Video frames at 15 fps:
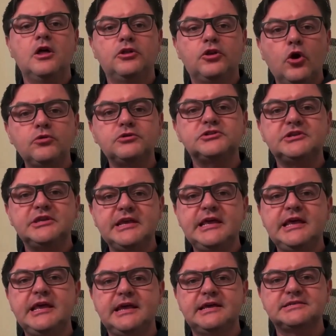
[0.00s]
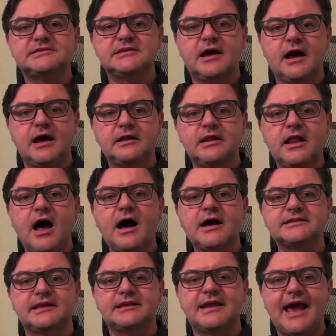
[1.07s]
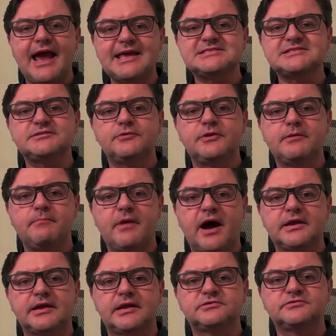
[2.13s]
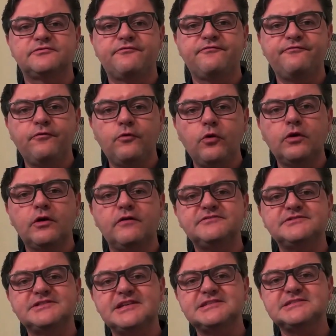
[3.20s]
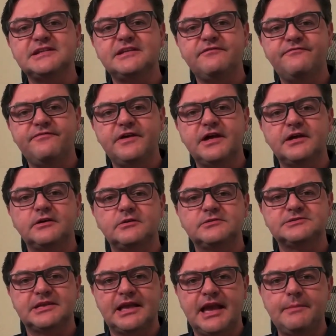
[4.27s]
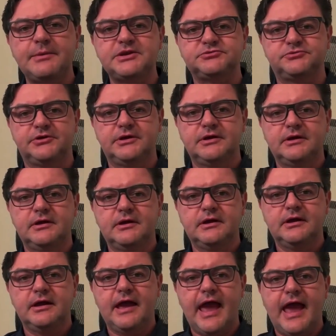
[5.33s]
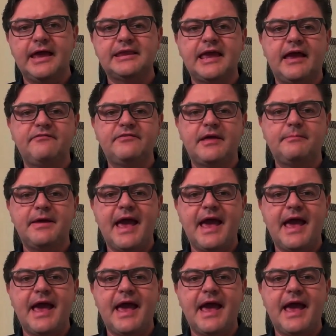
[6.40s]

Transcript: Those keys unlocked an S3 bucket full of sensitive vehicle telemetry and gave them